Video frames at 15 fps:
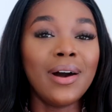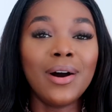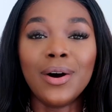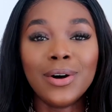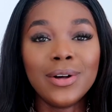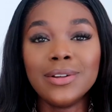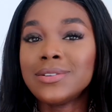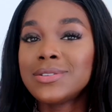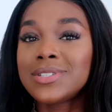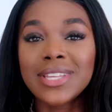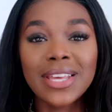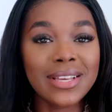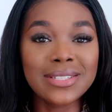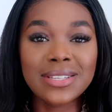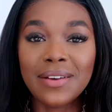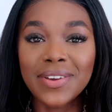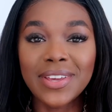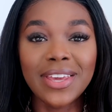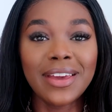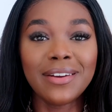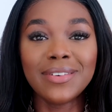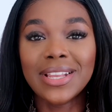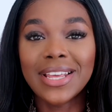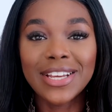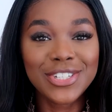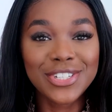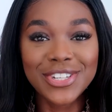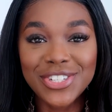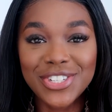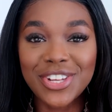a whole 6-7 year
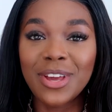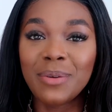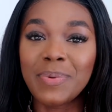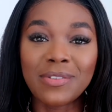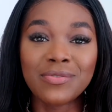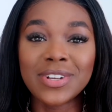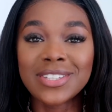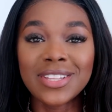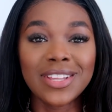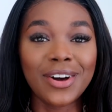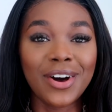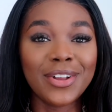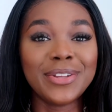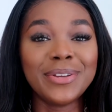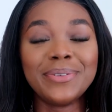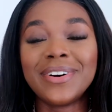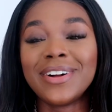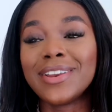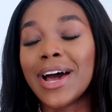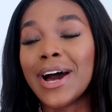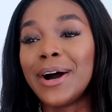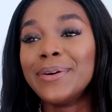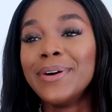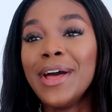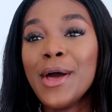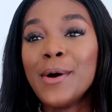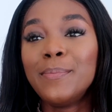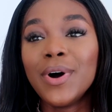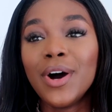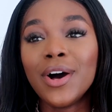relationship. I've recently got a new one now.
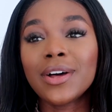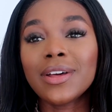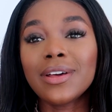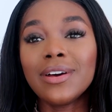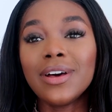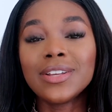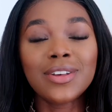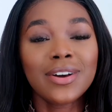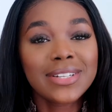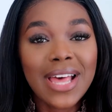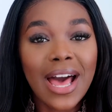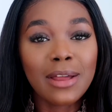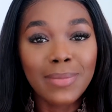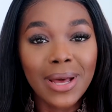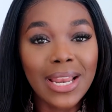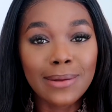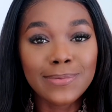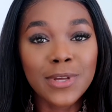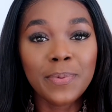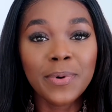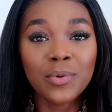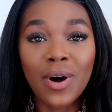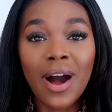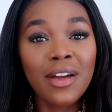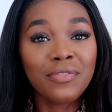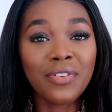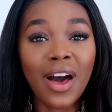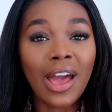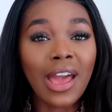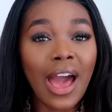But as long as I had my laptop and
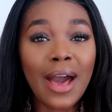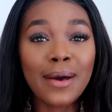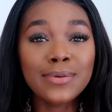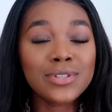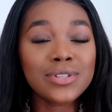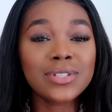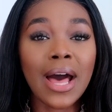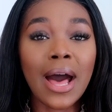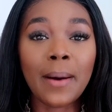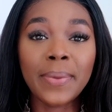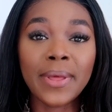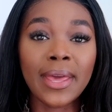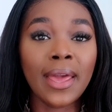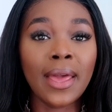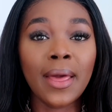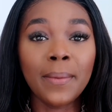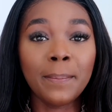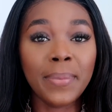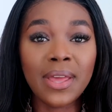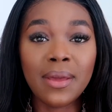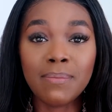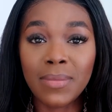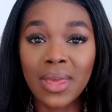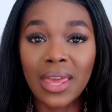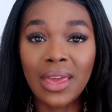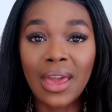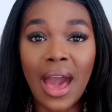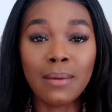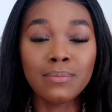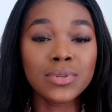Wi-Fi, I was just happy being
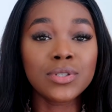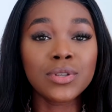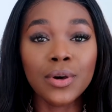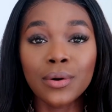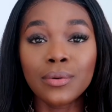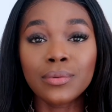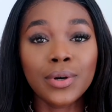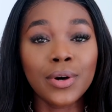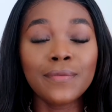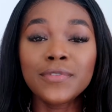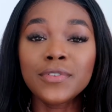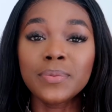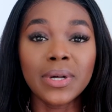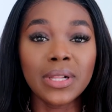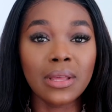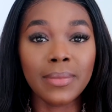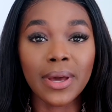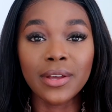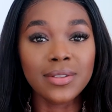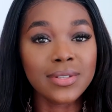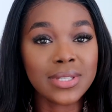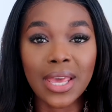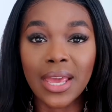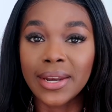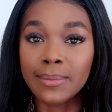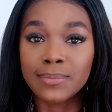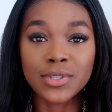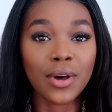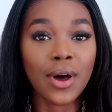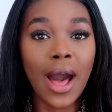me. I'm so comfortable in my own skin.
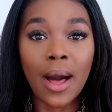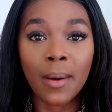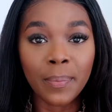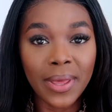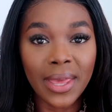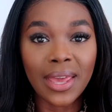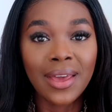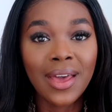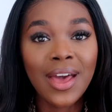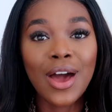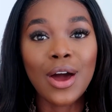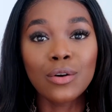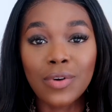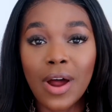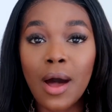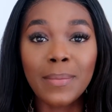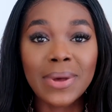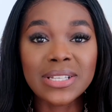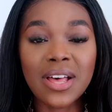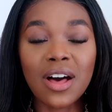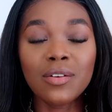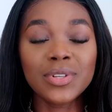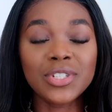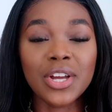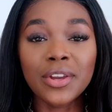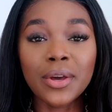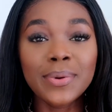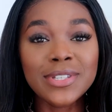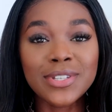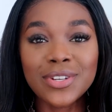I'm so happy around myself, which I
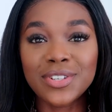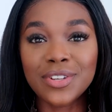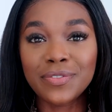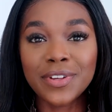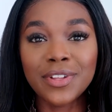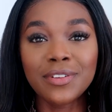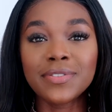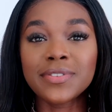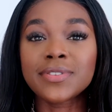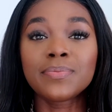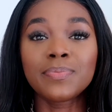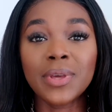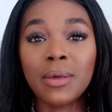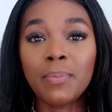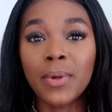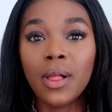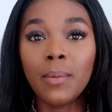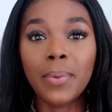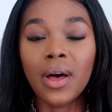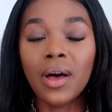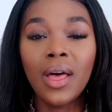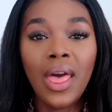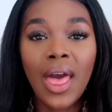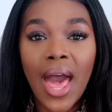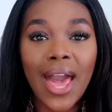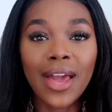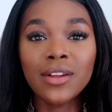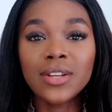know is so difficult for some people, but I